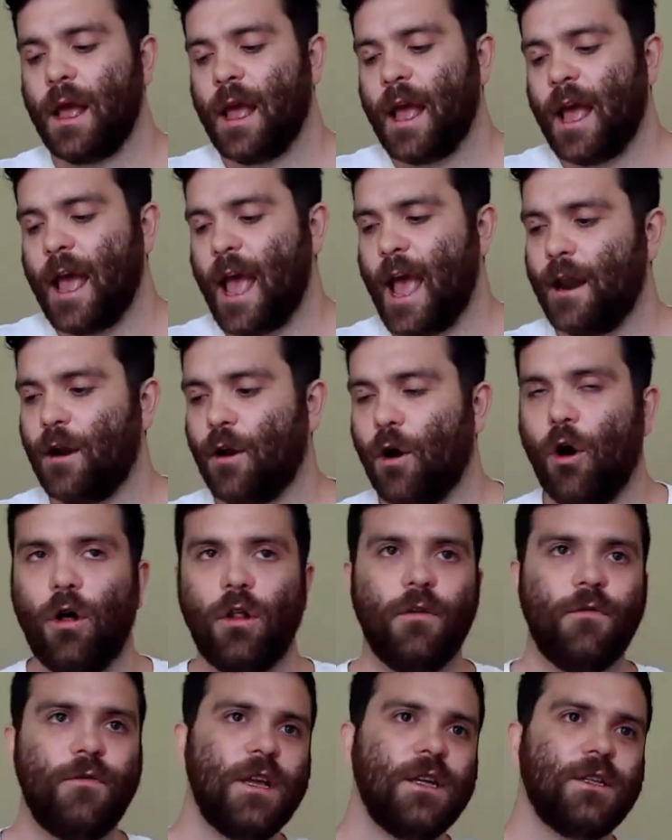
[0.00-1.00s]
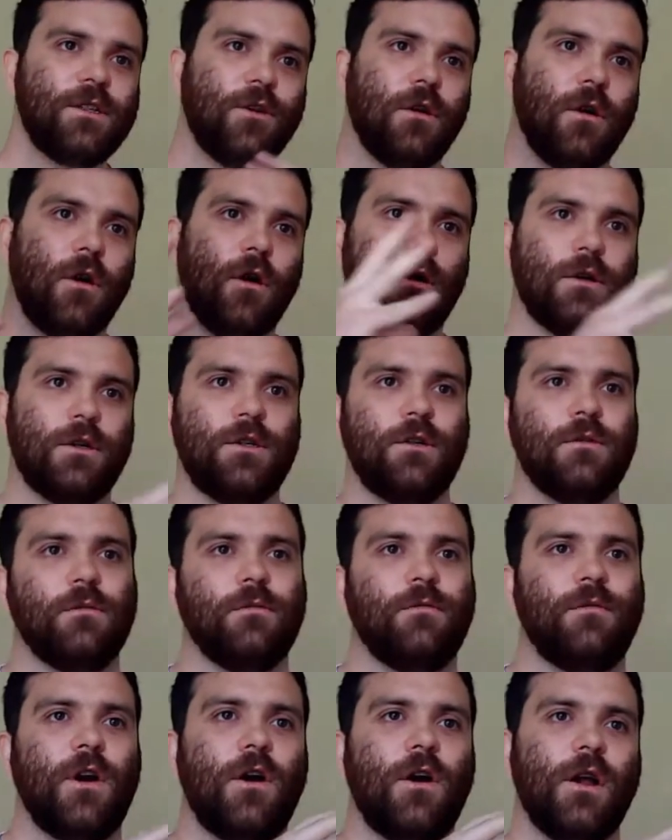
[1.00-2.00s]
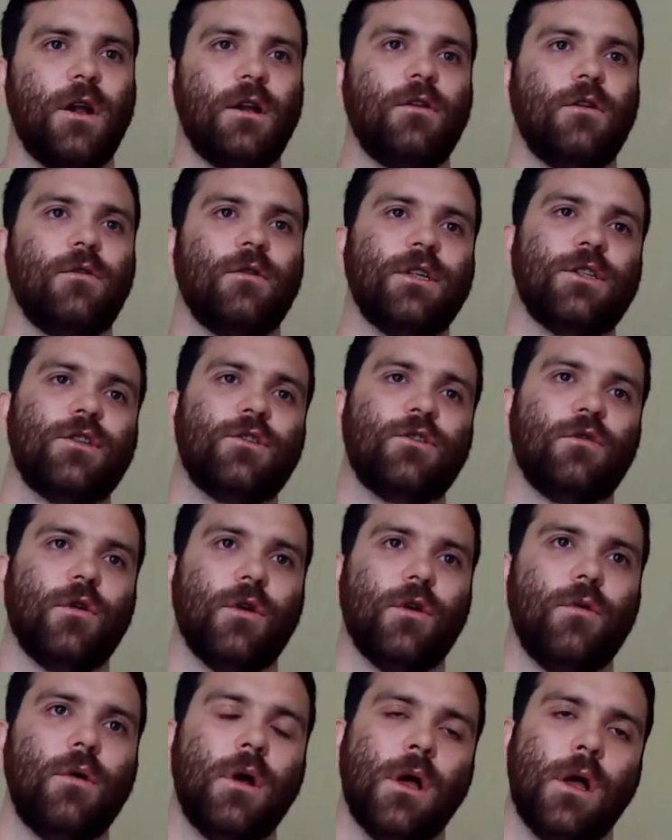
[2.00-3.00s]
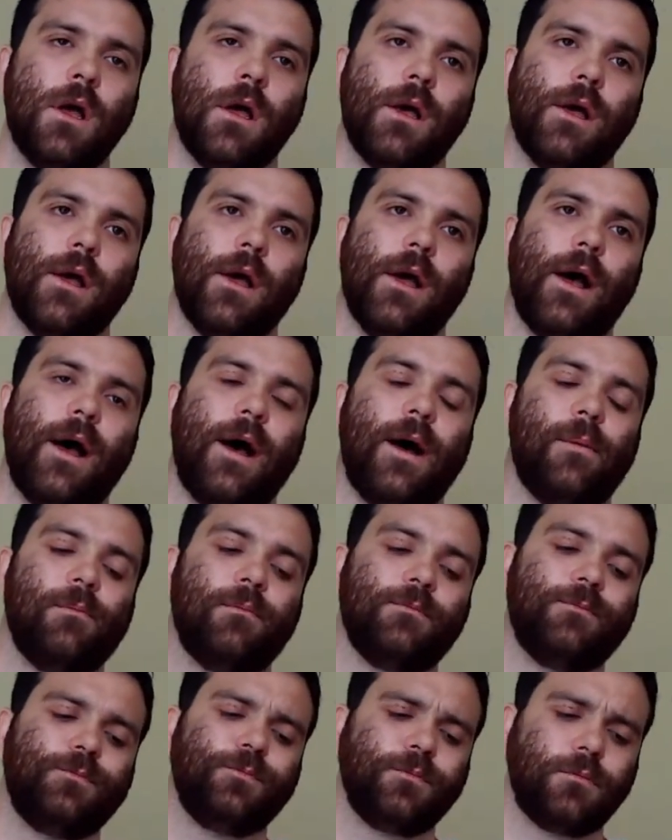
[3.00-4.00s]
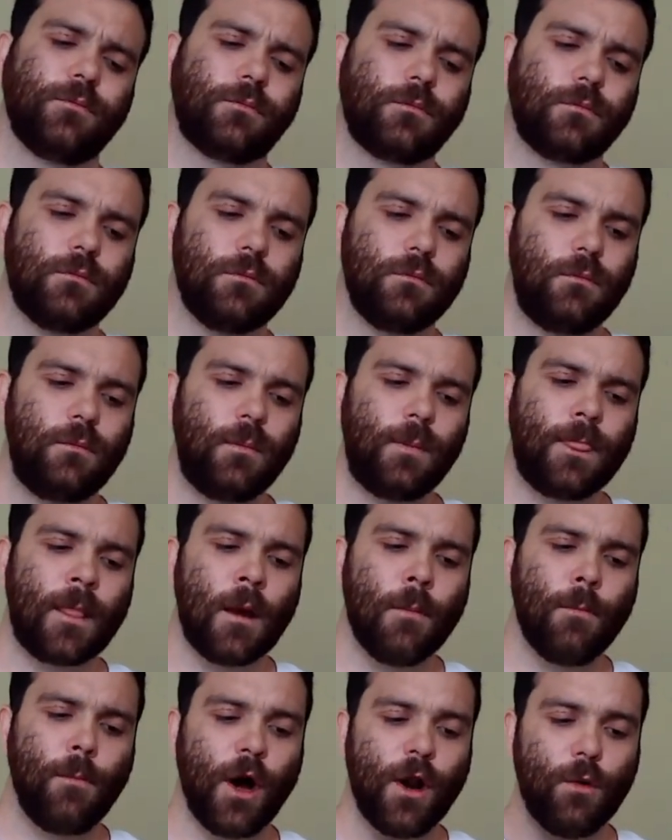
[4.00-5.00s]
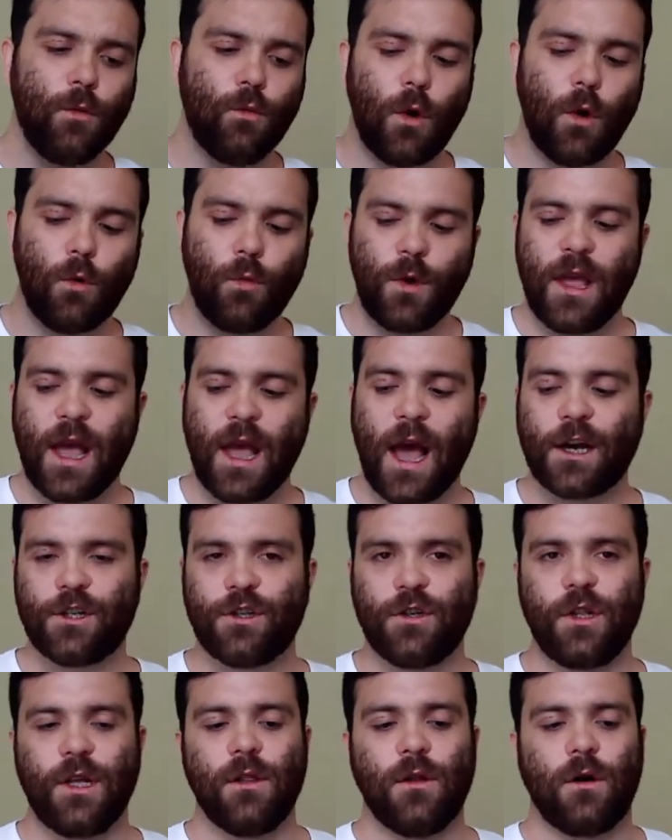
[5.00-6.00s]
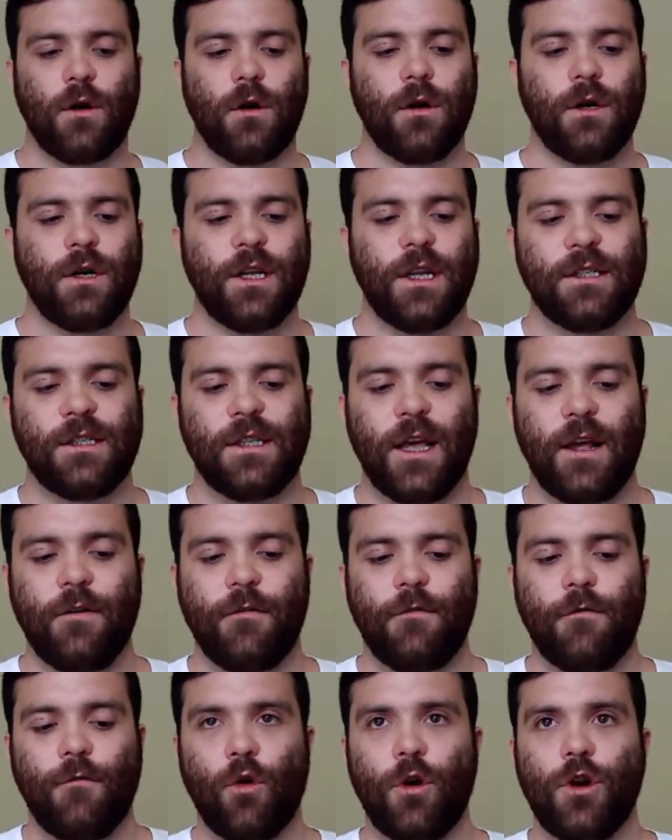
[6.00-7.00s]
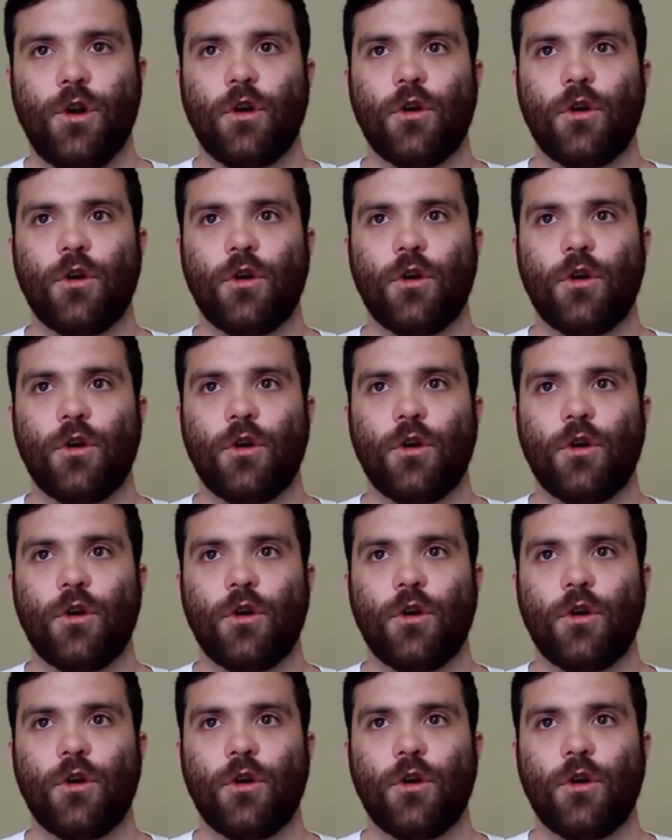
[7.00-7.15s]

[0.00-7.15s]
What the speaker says: And all of these are to varying degrees true. But what we actually learned is that for your